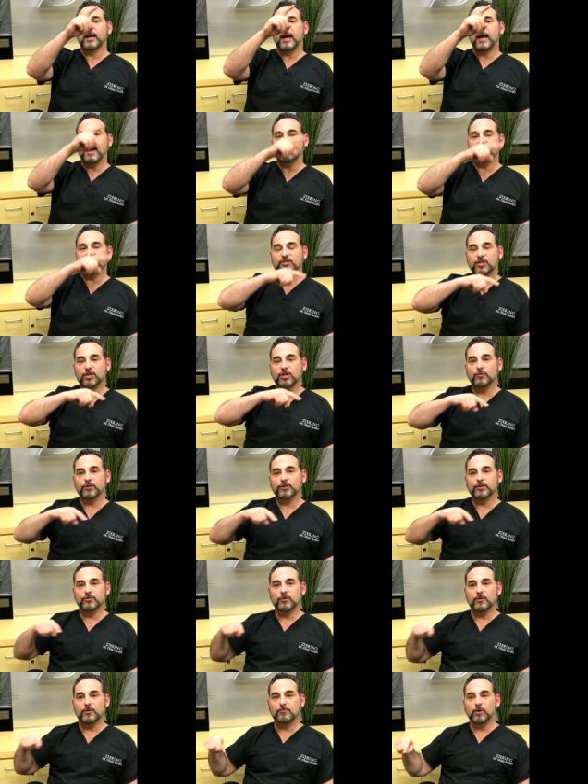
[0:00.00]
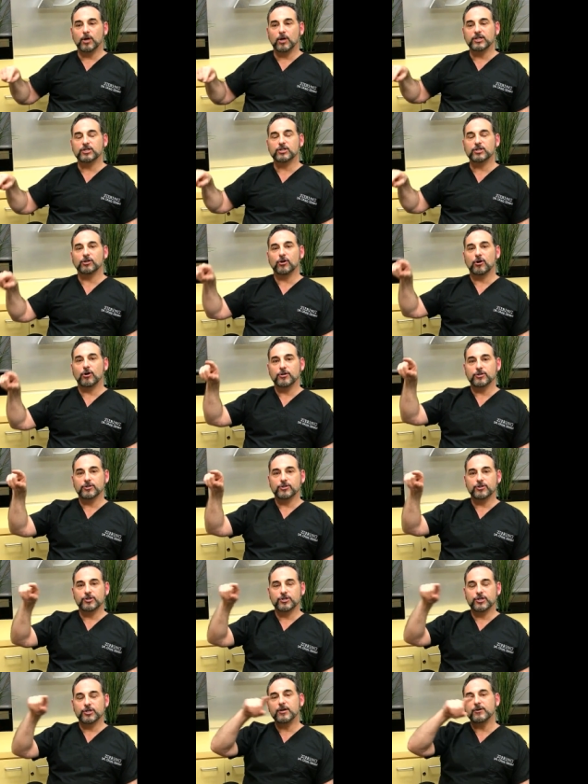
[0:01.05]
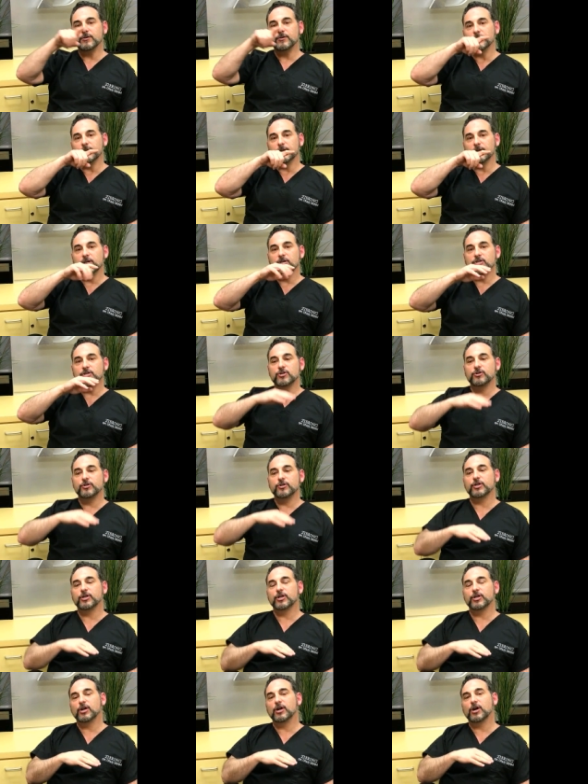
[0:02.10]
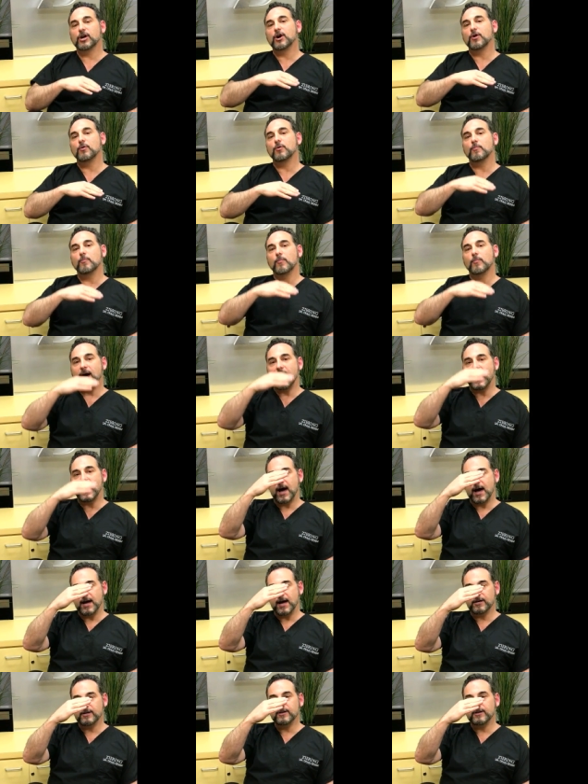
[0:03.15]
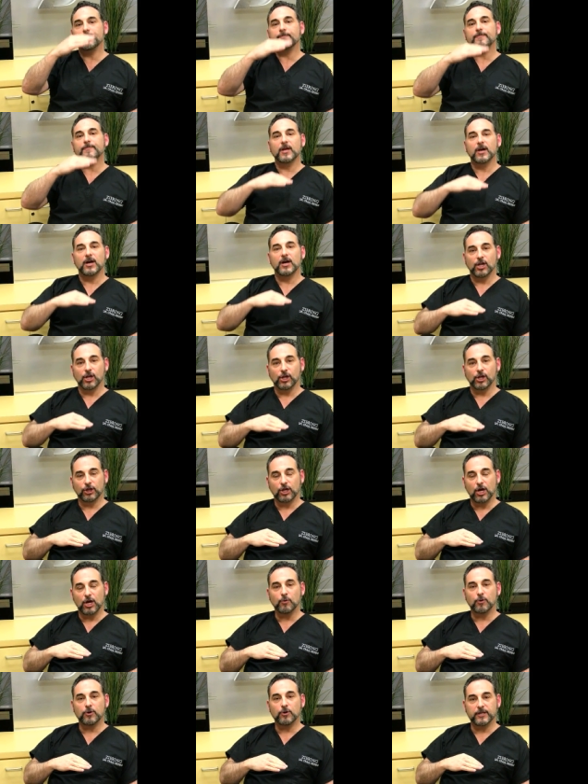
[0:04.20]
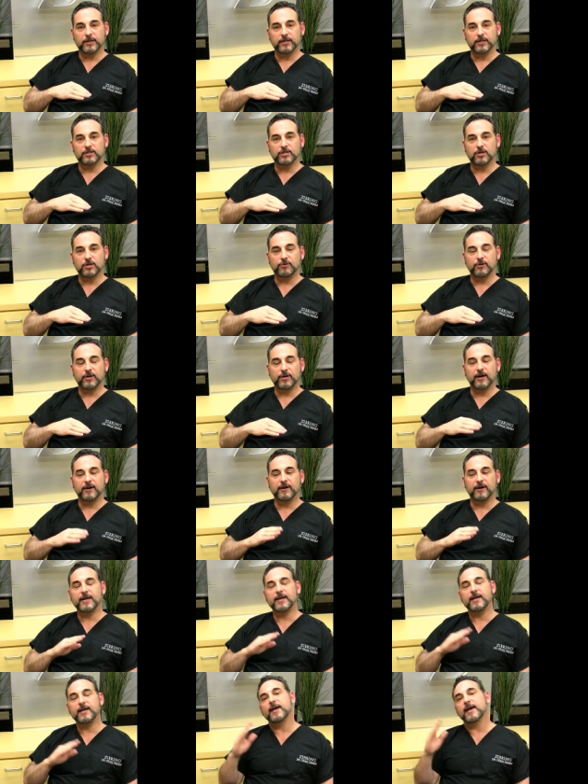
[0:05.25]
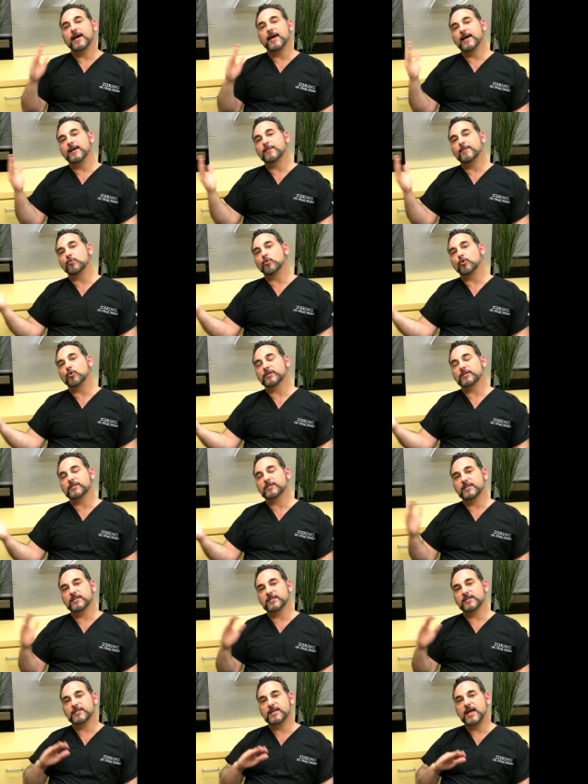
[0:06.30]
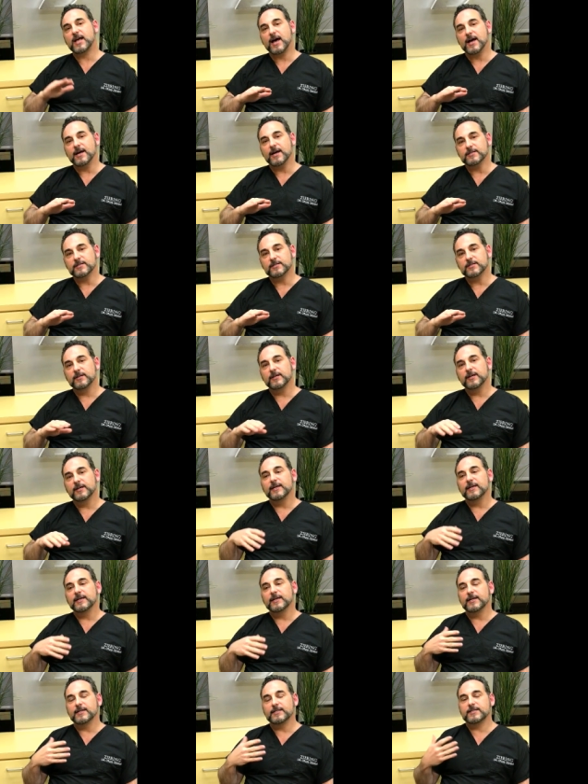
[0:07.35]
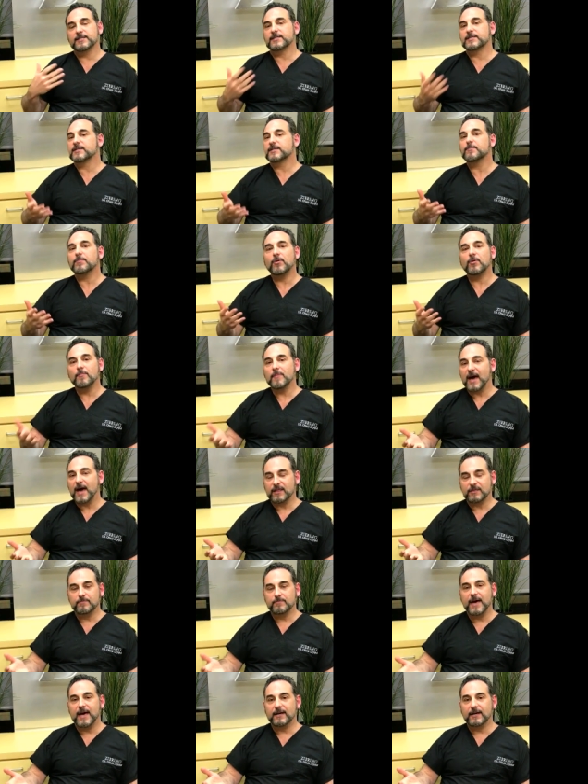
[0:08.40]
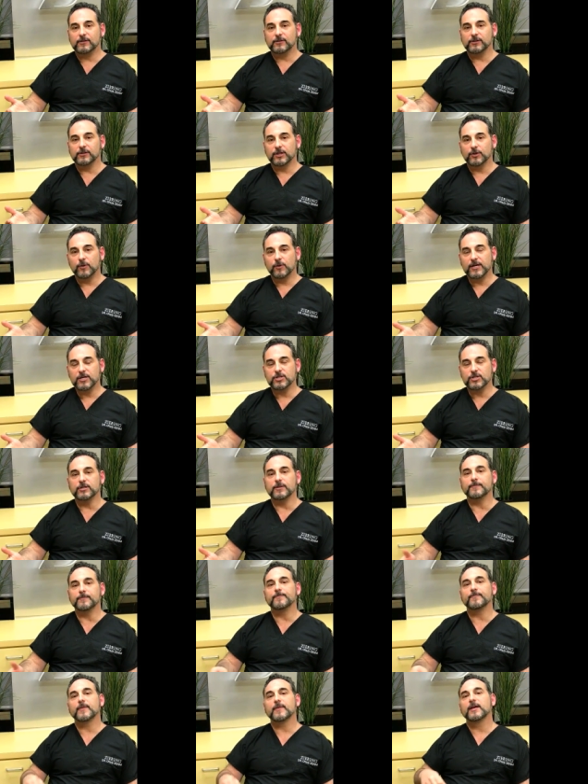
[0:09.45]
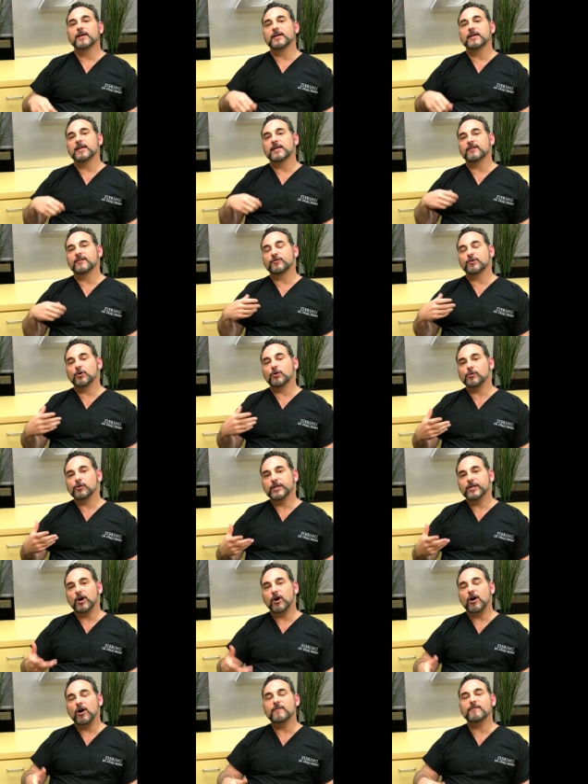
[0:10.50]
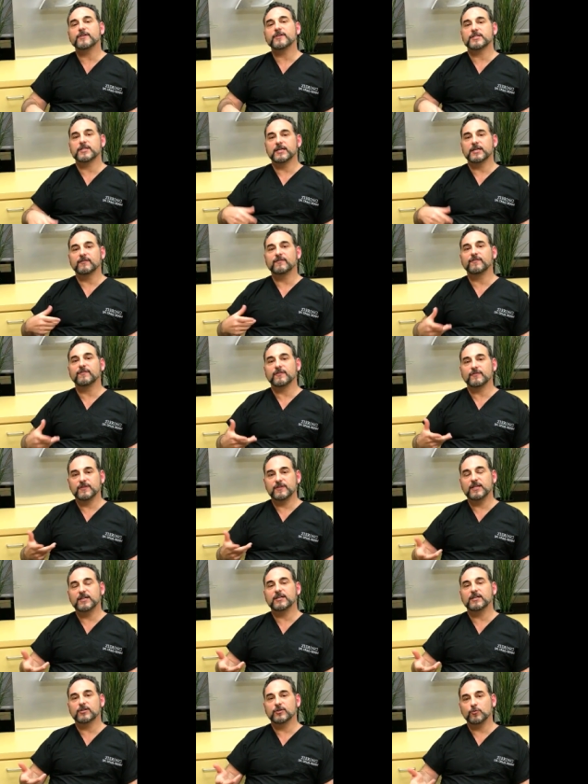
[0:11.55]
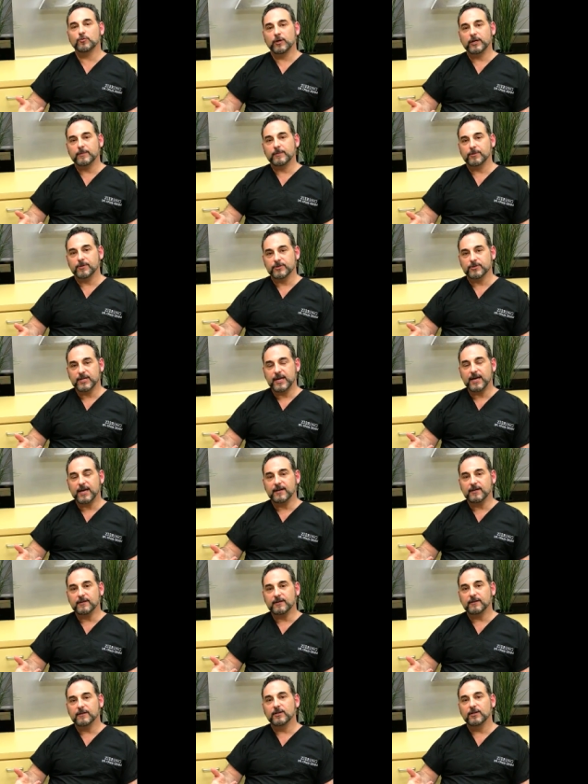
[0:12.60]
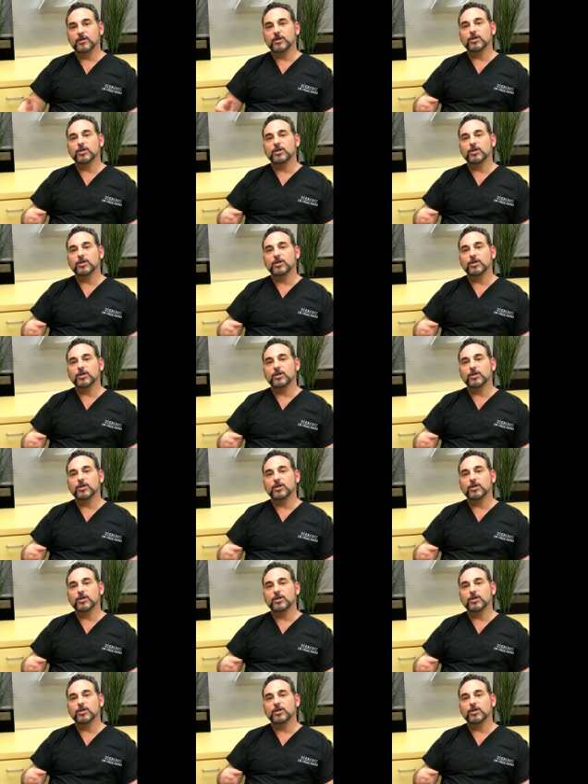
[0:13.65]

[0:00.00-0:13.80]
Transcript: you're gonna have to go into a much larger zone. So you're gonna go higher, lower in the donor area, and more to the sides. It's a simple mathematical equation. If you're only harvesting 15 to 20 percent,